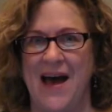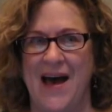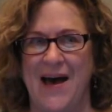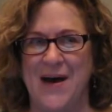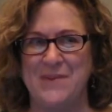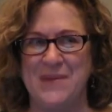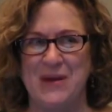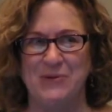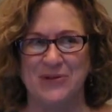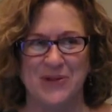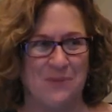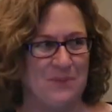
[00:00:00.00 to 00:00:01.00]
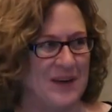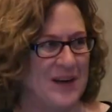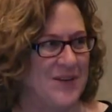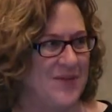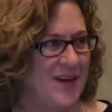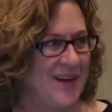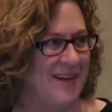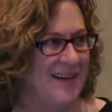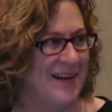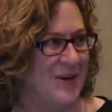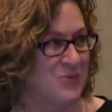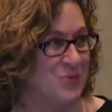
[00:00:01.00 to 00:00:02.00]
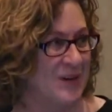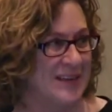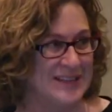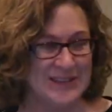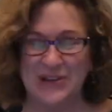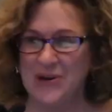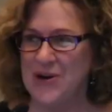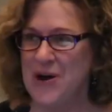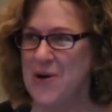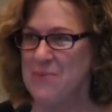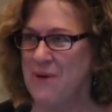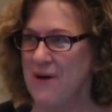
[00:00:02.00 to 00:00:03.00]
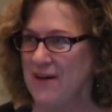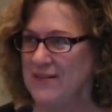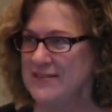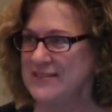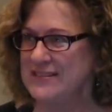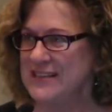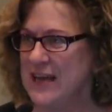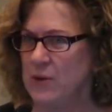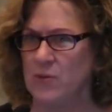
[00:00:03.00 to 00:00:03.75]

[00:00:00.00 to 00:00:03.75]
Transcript: It was a bit of a risk on our part to say,